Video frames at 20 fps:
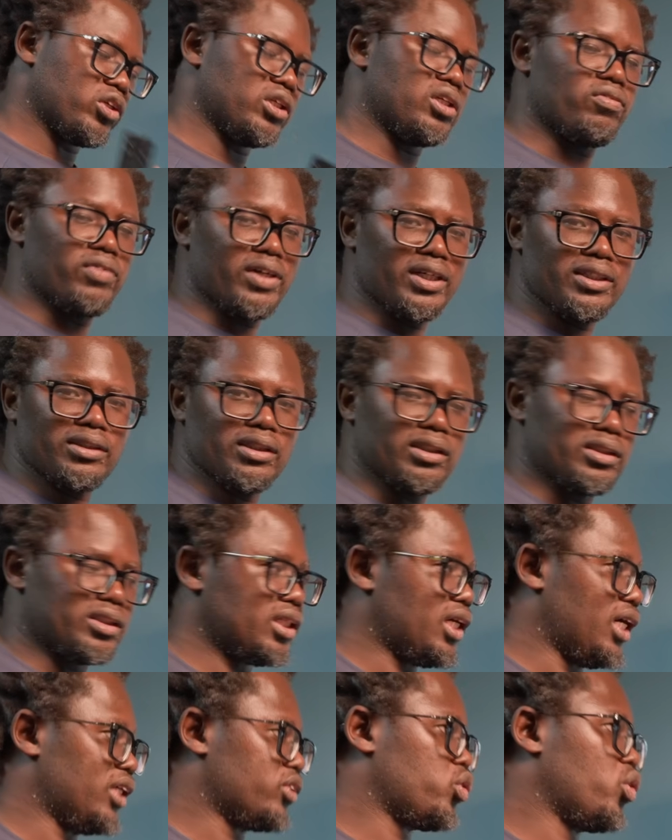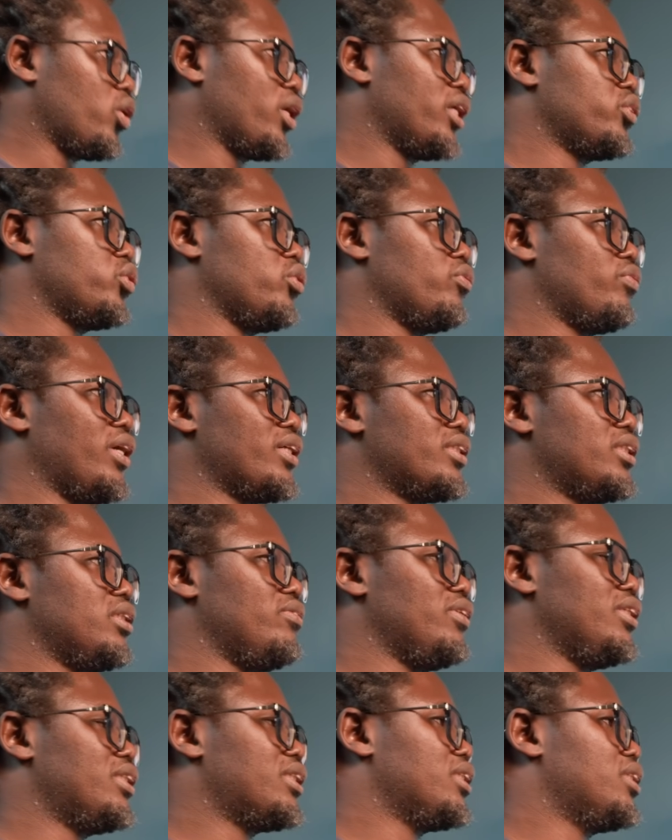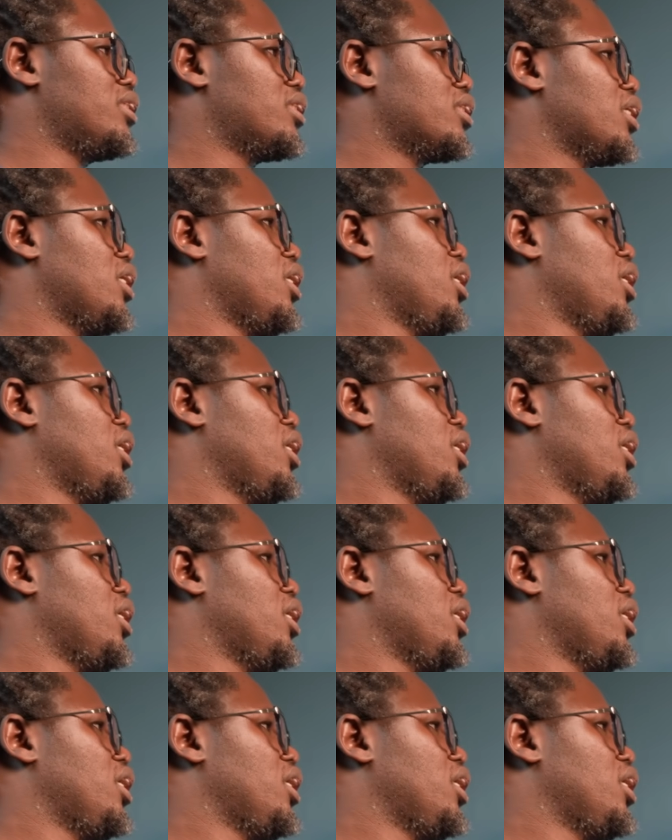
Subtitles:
devices, as long as you've activated